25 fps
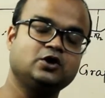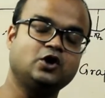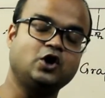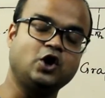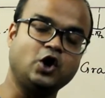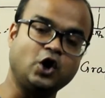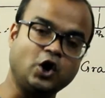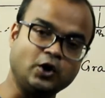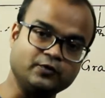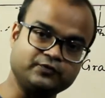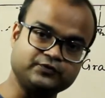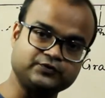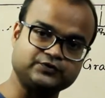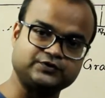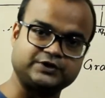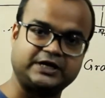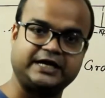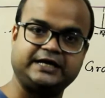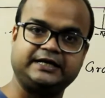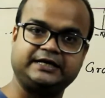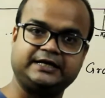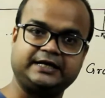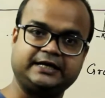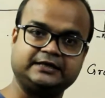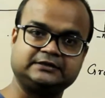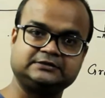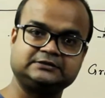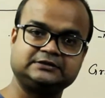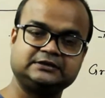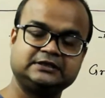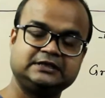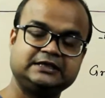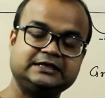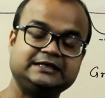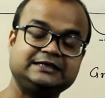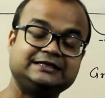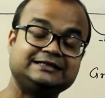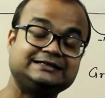of sin x,
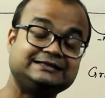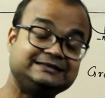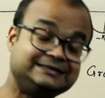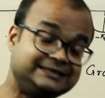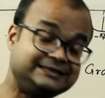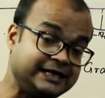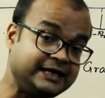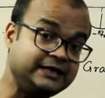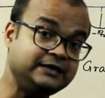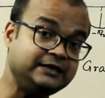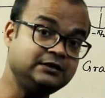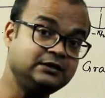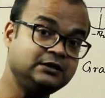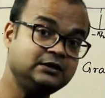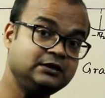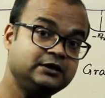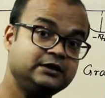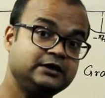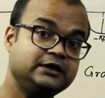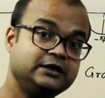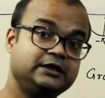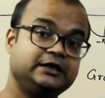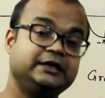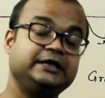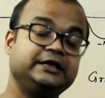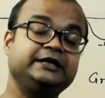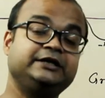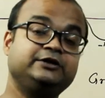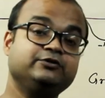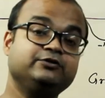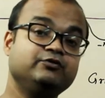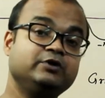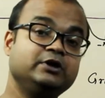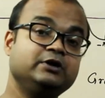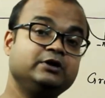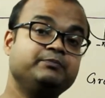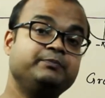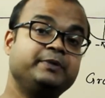then it
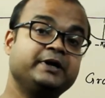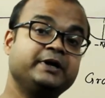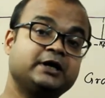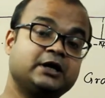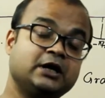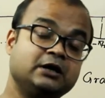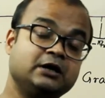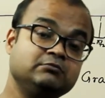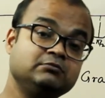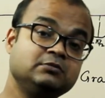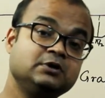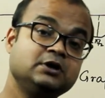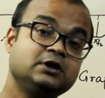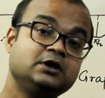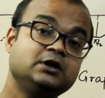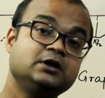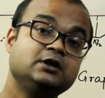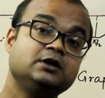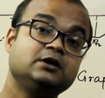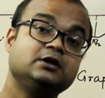will become